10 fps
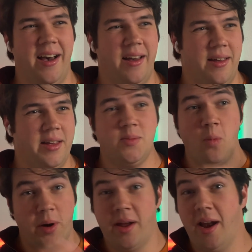he's
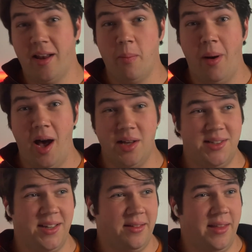working on a
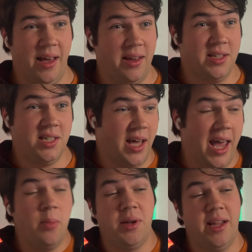composite that he's
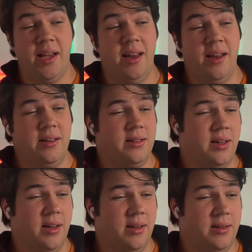able to get it
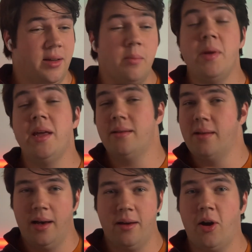to meet
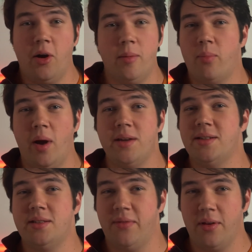current
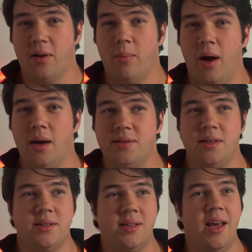prices of other
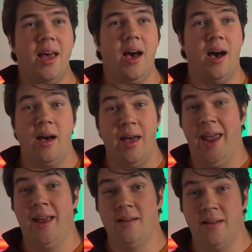composites,
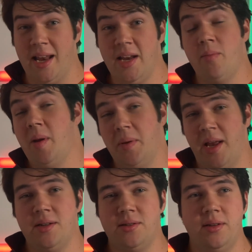and even be
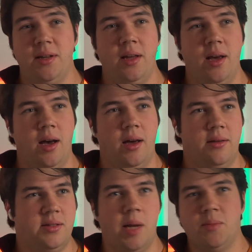potentially the
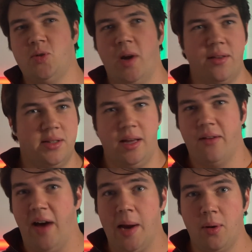same strength as
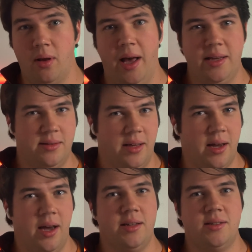like fiberglass and that
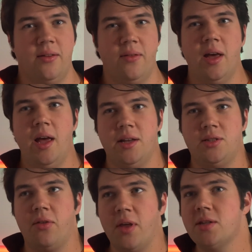kind of stuff. And
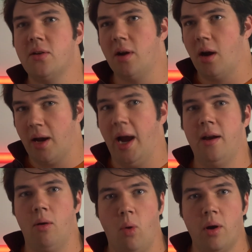so things are
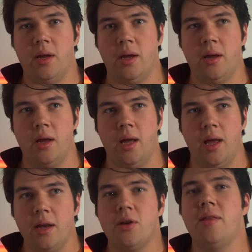kind of working
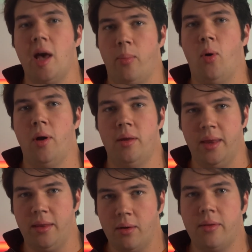to that point
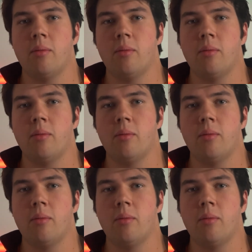that they're